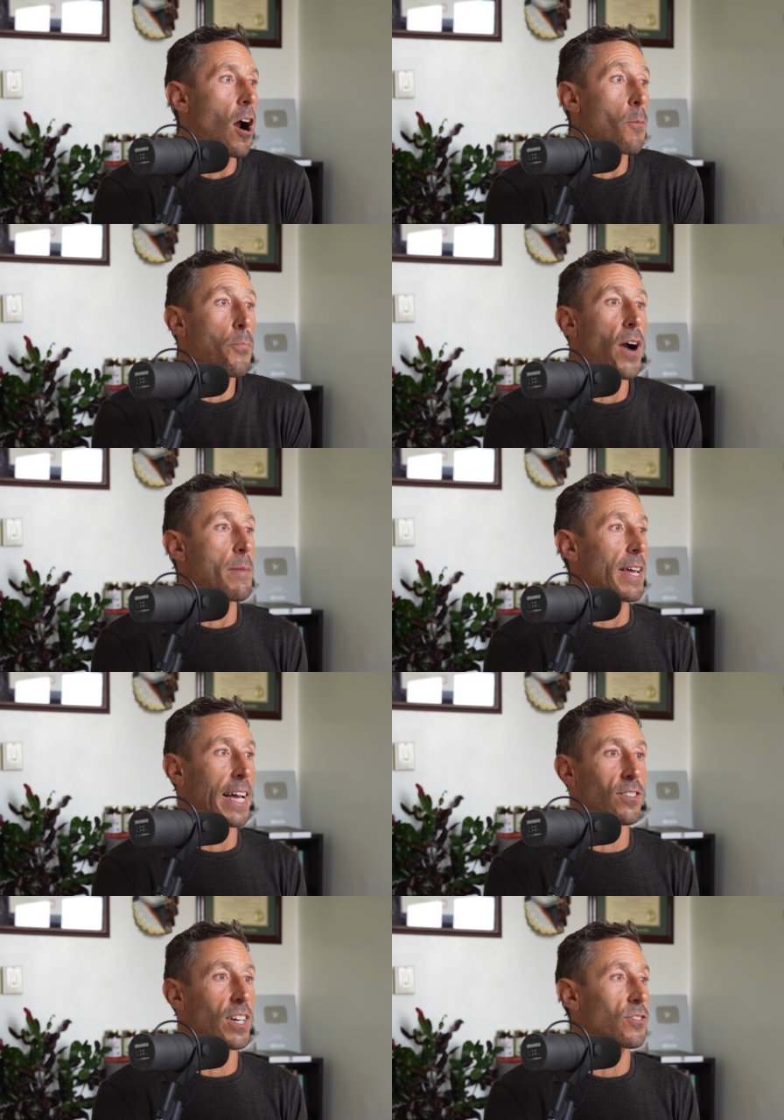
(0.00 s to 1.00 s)
Uh, our
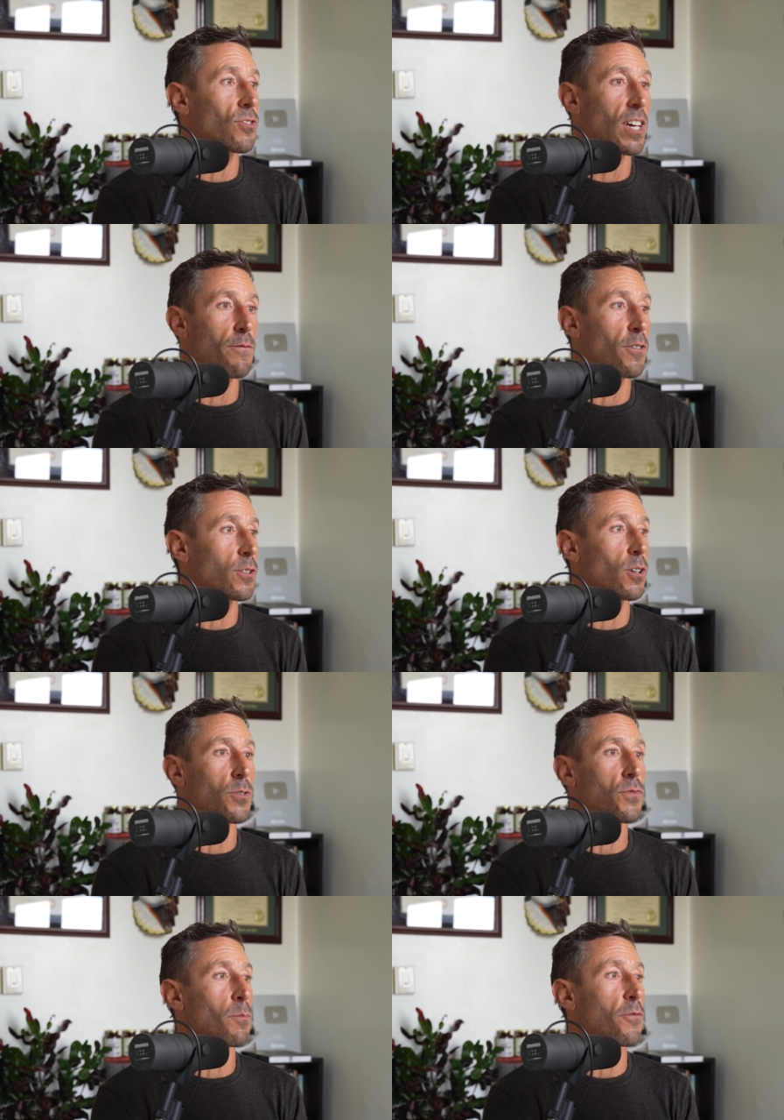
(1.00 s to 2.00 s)
primate ancestors ate
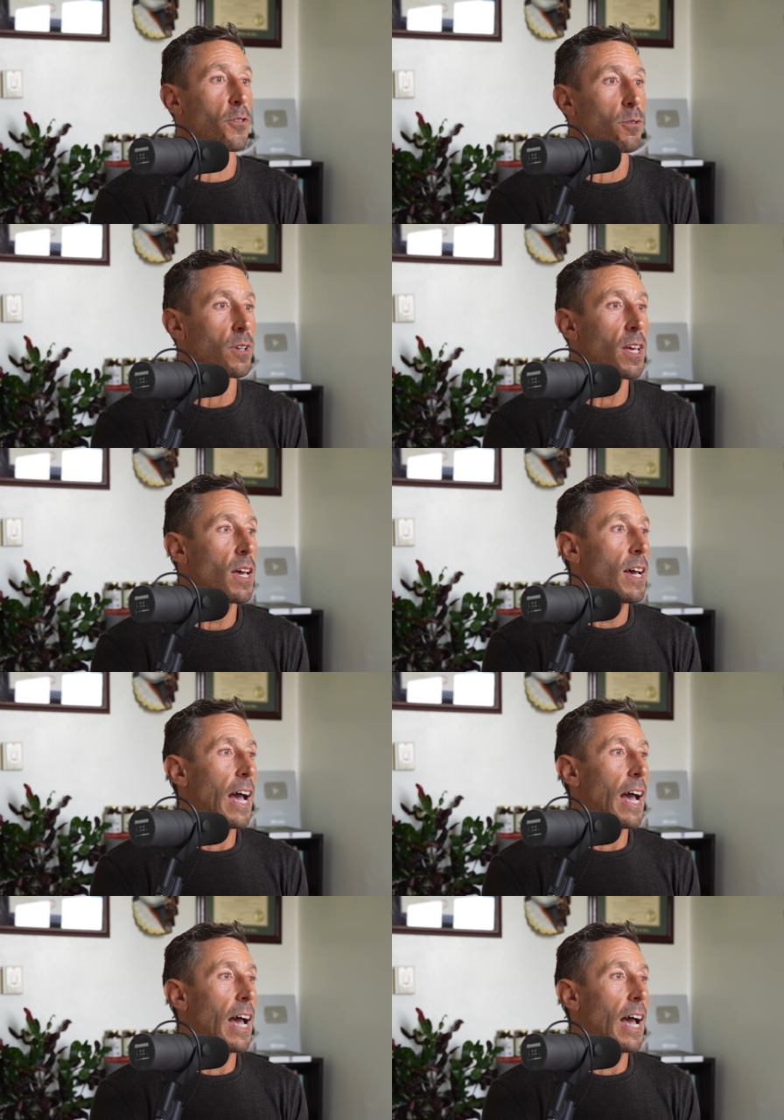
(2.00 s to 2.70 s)
fructose from fruit,